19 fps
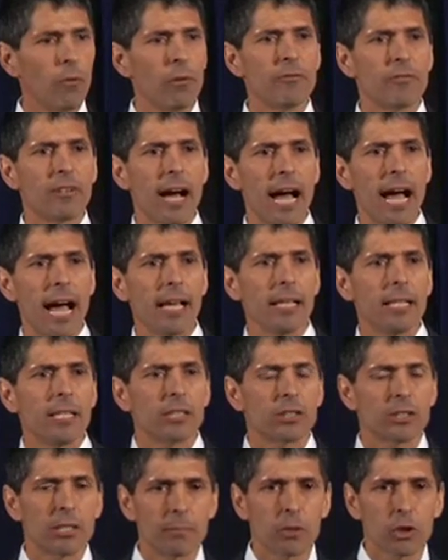We've got
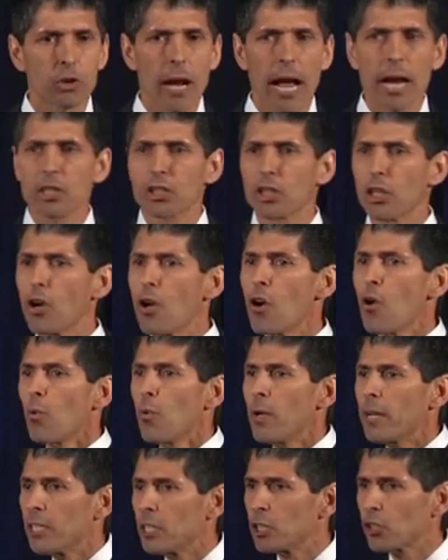some traction.
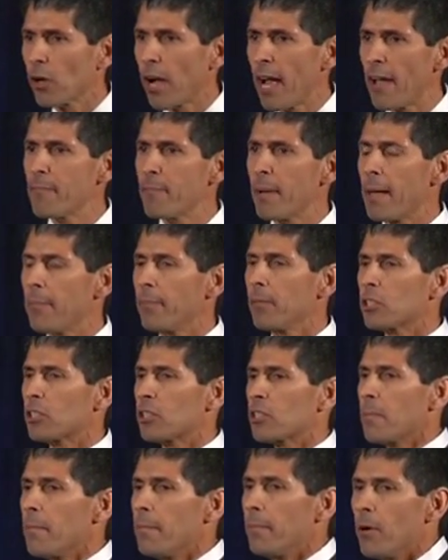We can try. I've published
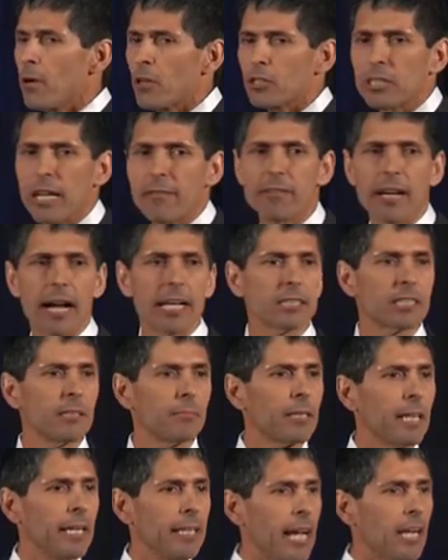some books. I've got some
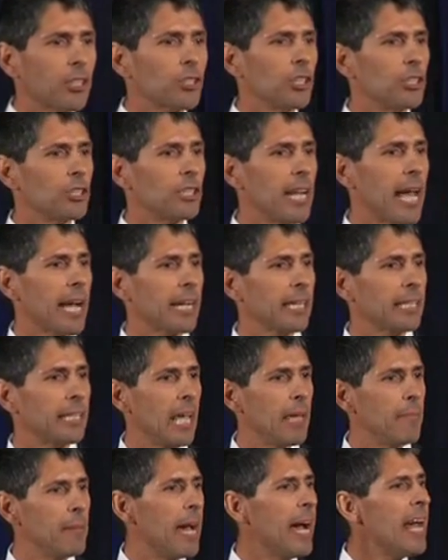connections in
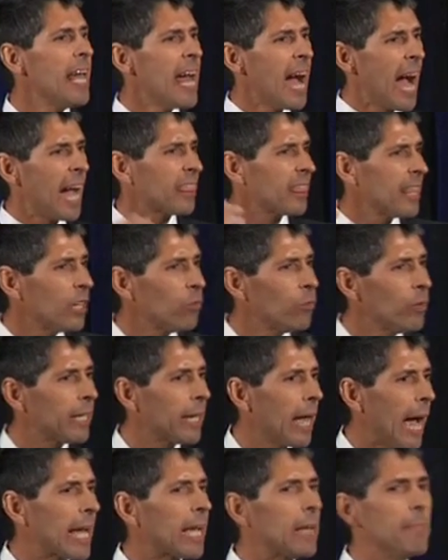academia. I think
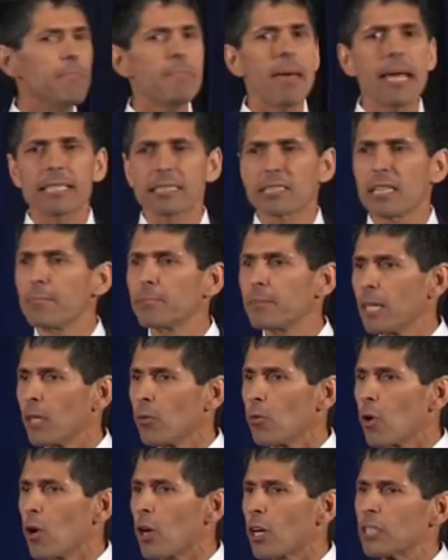I can make something
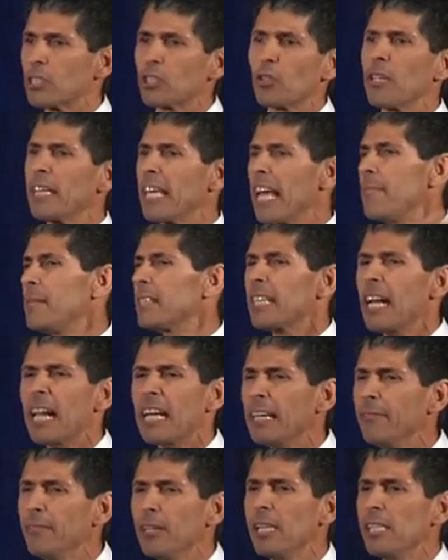work. And so he said, I'll
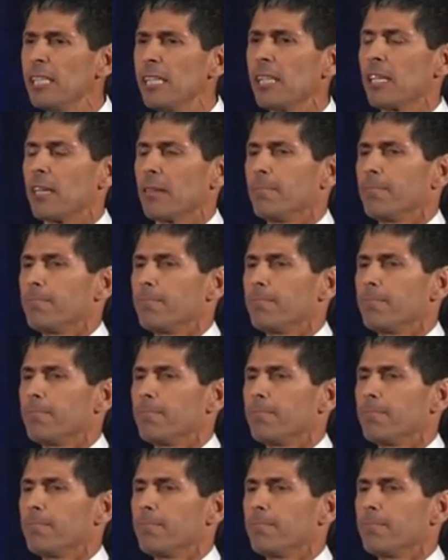give you a year.